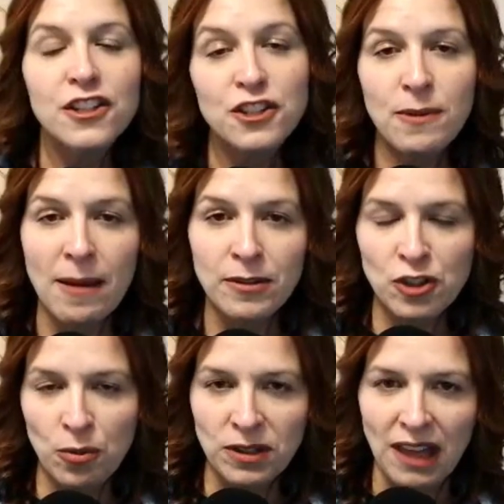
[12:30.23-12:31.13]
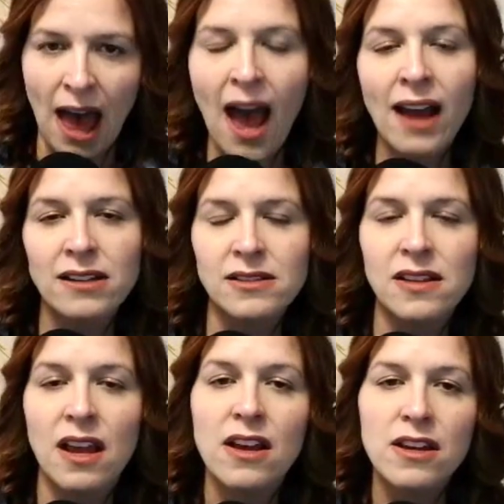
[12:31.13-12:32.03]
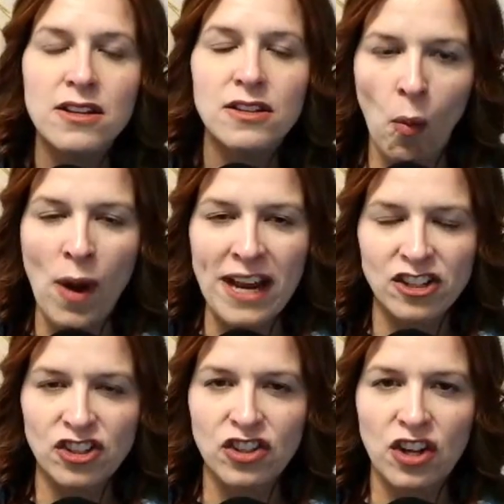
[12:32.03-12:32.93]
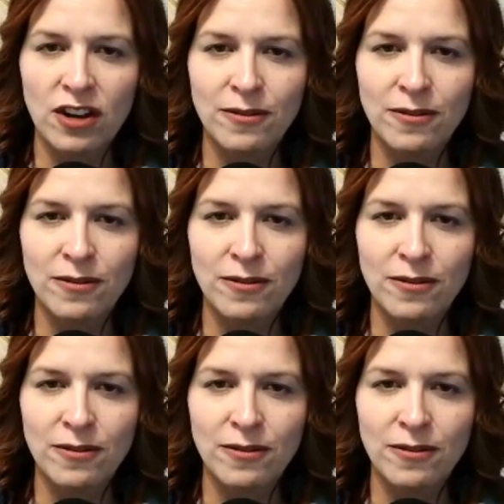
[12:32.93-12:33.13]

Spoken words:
to be able to relax, which